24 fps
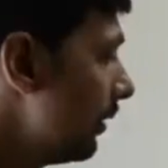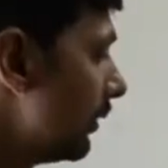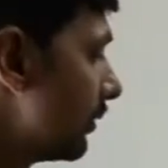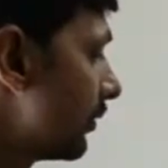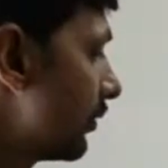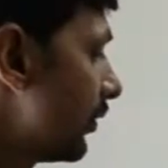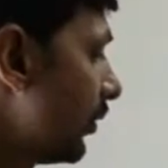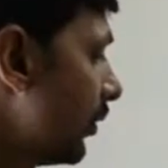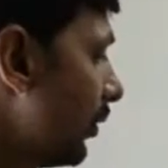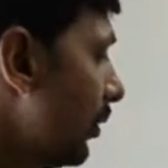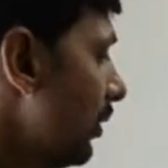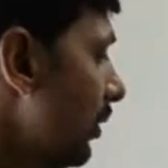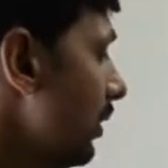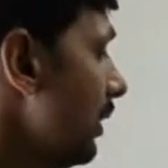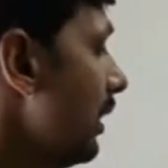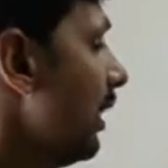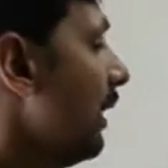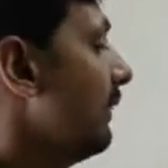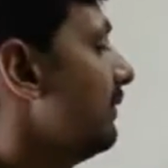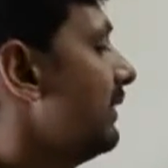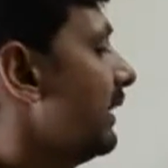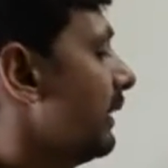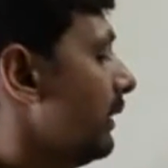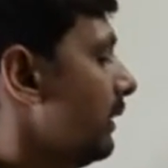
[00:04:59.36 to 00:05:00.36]
So
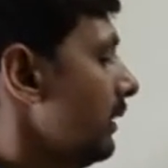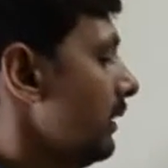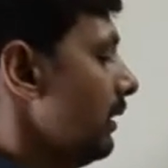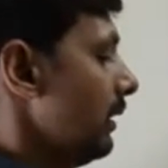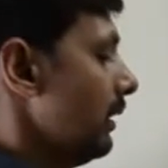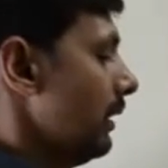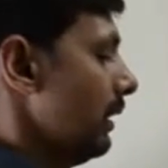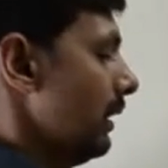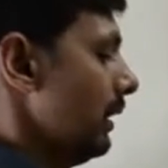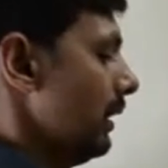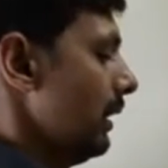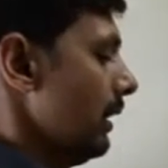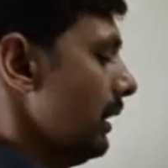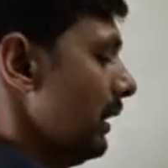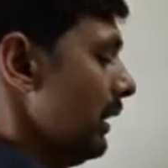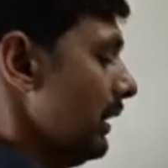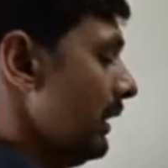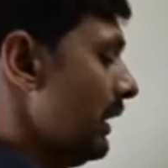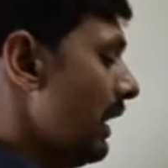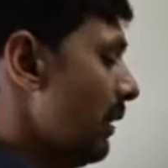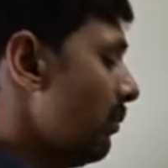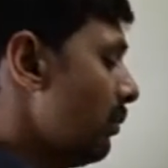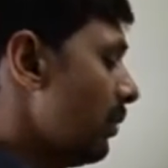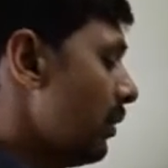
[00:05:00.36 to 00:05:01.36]
the
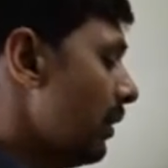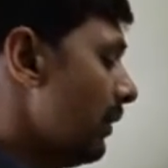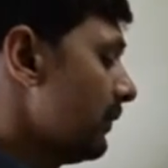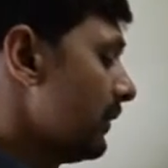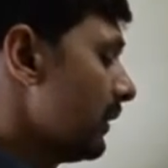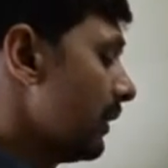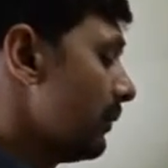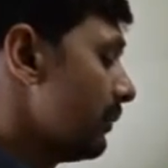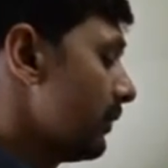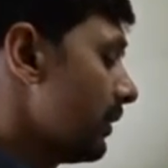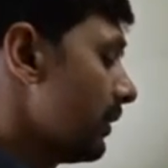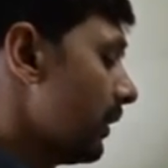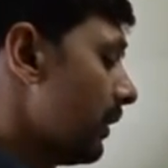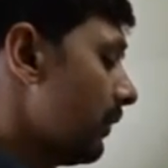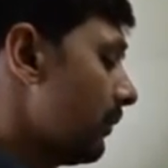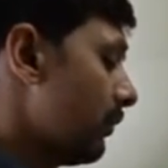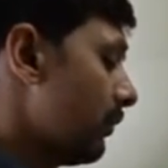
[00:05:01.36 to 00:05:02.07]
number of terms are